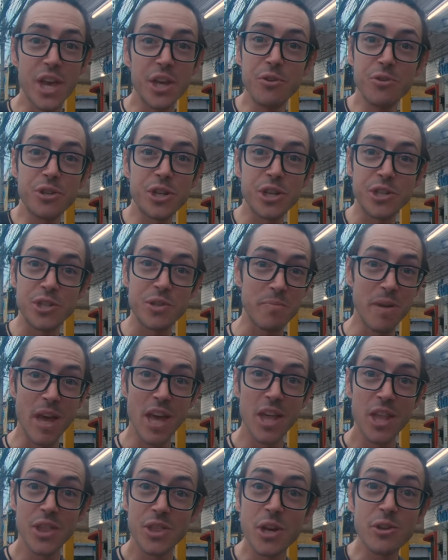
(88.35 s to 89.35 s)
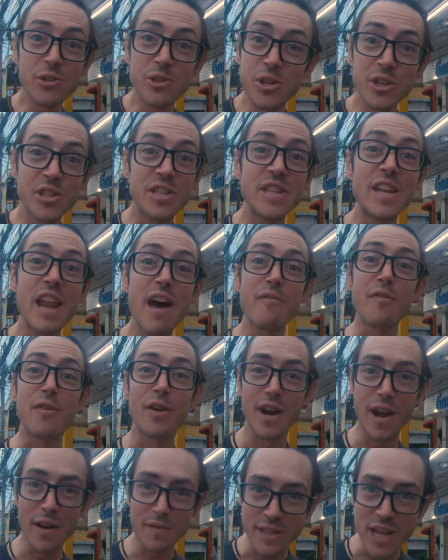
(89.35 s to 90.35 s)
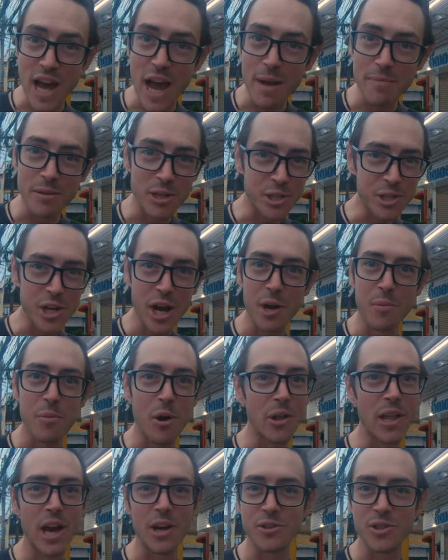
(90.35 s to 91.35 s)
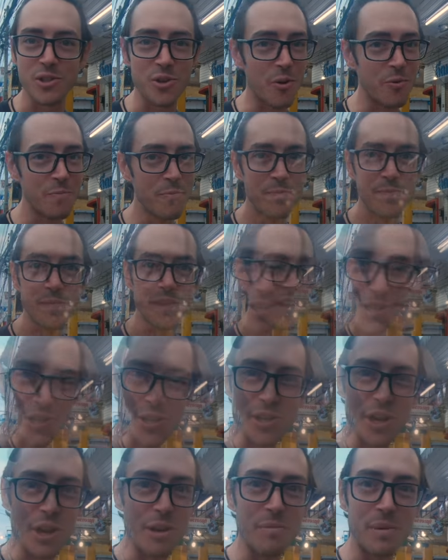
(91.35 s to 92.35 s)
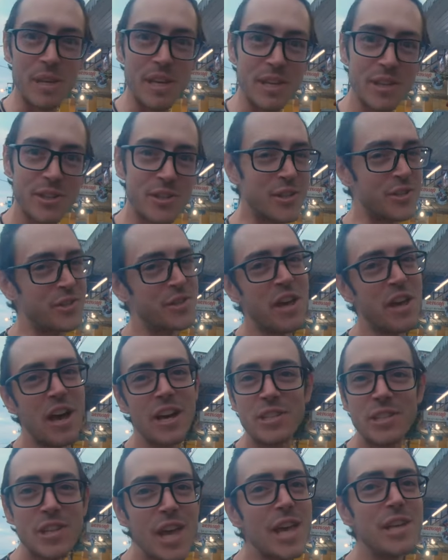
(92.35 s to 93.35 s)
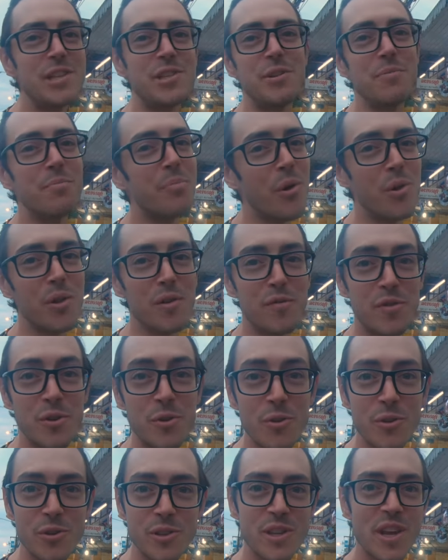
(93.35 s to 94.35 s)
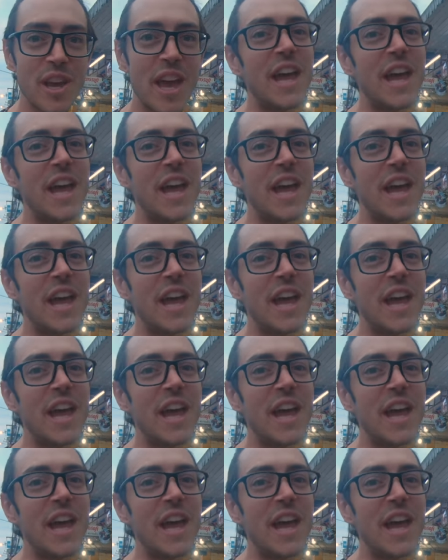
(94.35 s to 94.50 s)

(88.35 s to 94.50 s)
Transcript: There's just never enough time to check them all out. So this is gonna be just a tasty bowl of noodles.